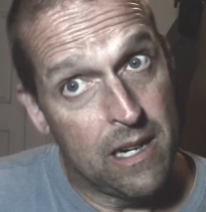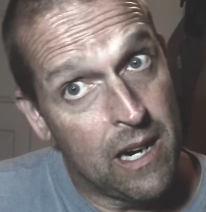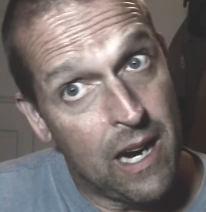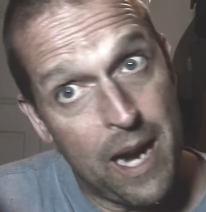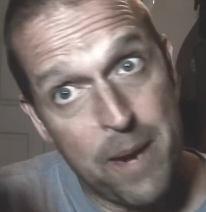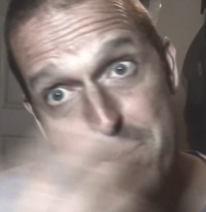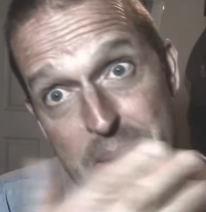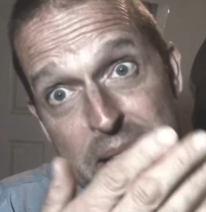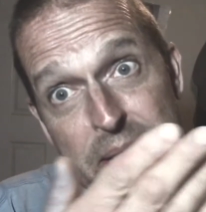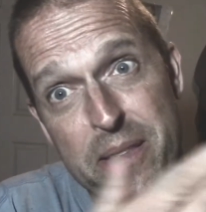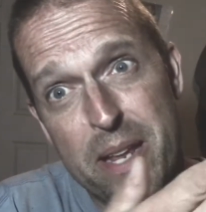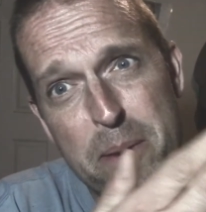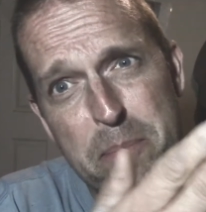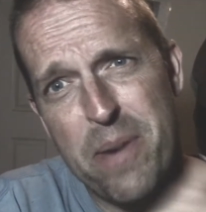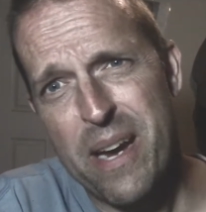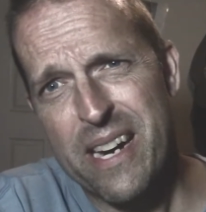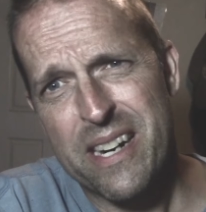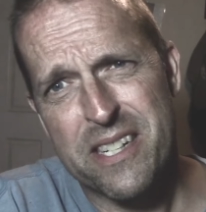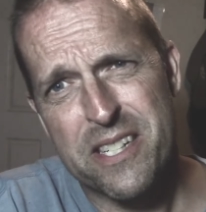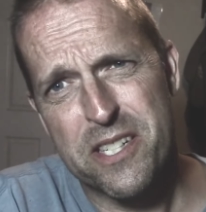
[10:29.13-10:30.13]
I mean,
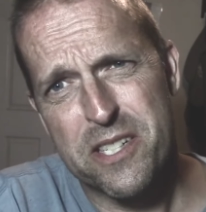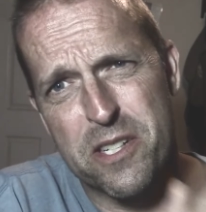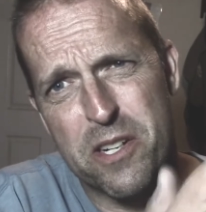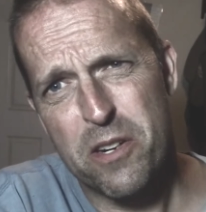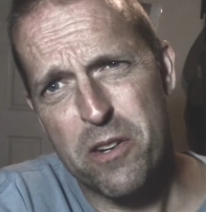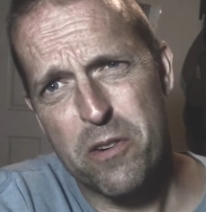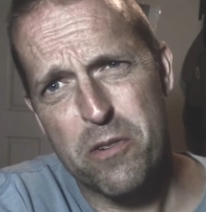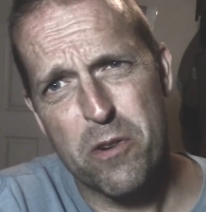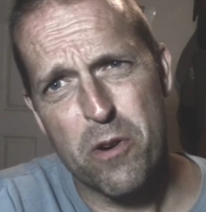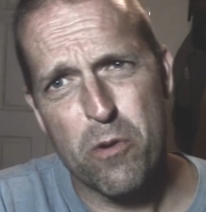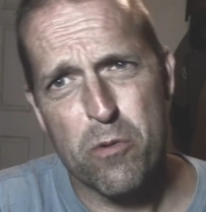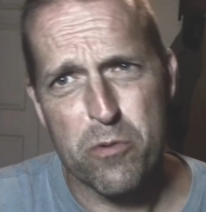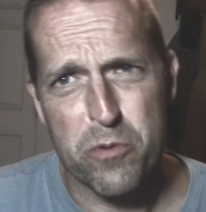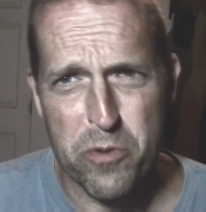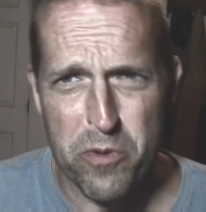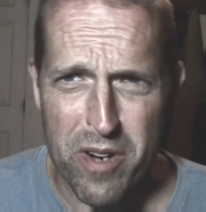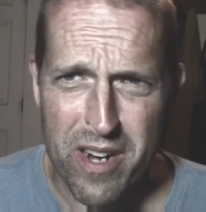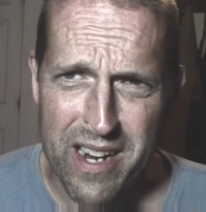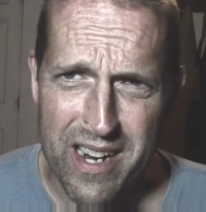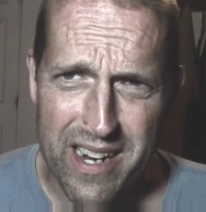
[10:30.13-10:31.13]
them external
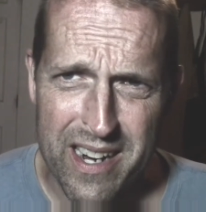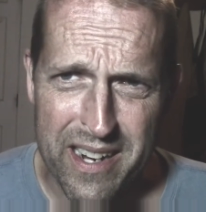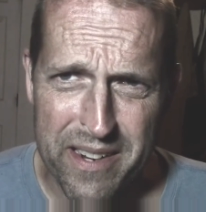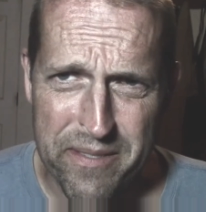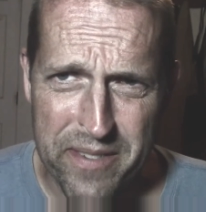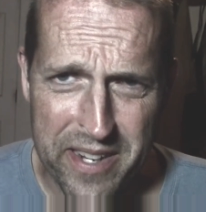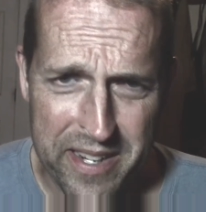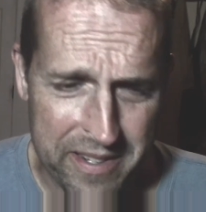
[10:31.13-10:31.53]
drive,